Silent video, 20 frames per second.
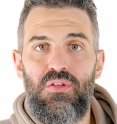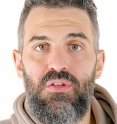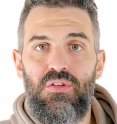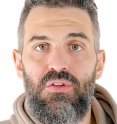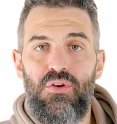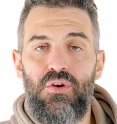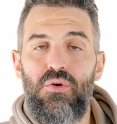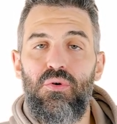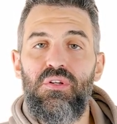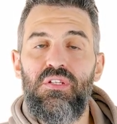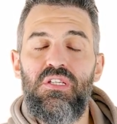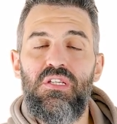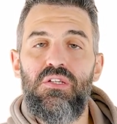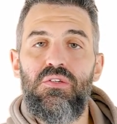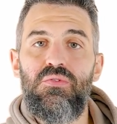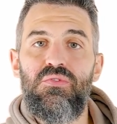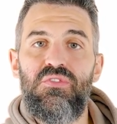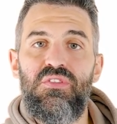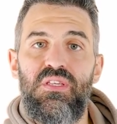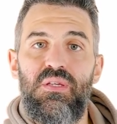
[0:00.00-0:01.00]
you're going to
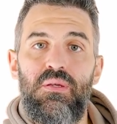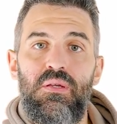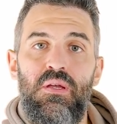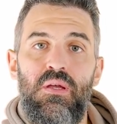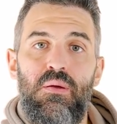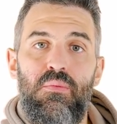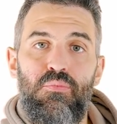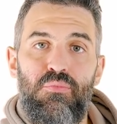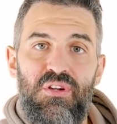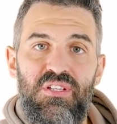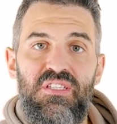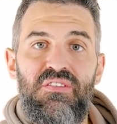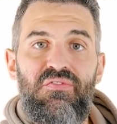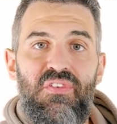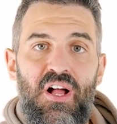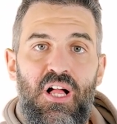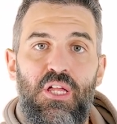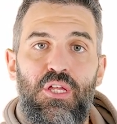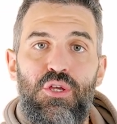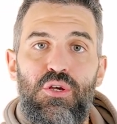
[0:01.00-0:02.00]
use the present
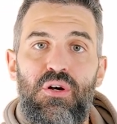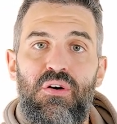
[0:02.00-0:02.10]
value